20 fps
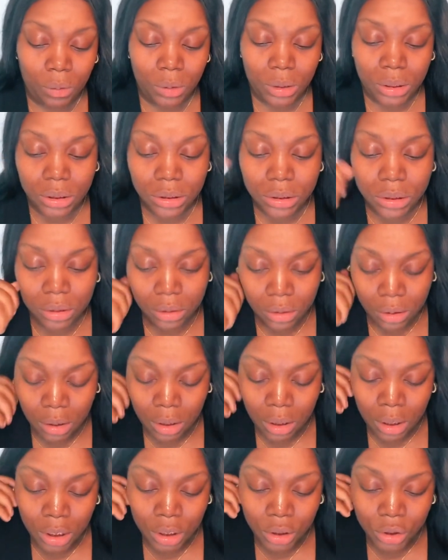quotas.
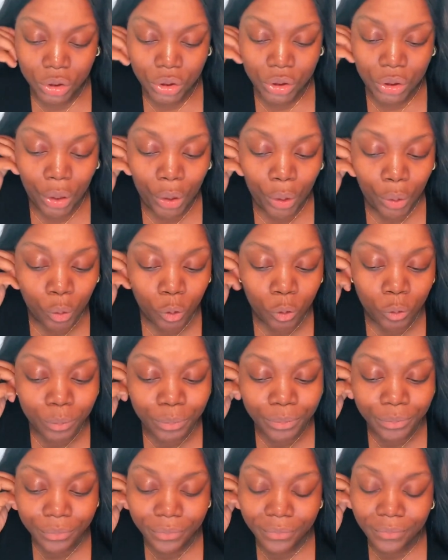
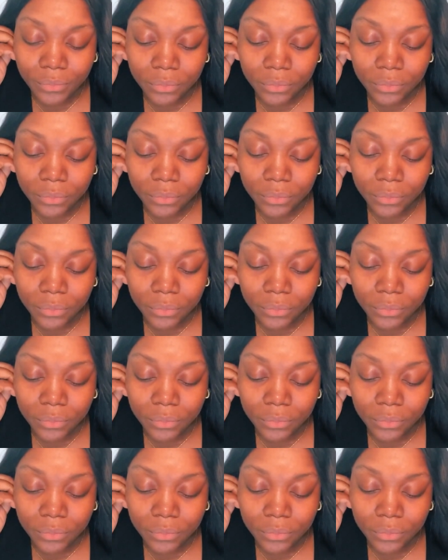So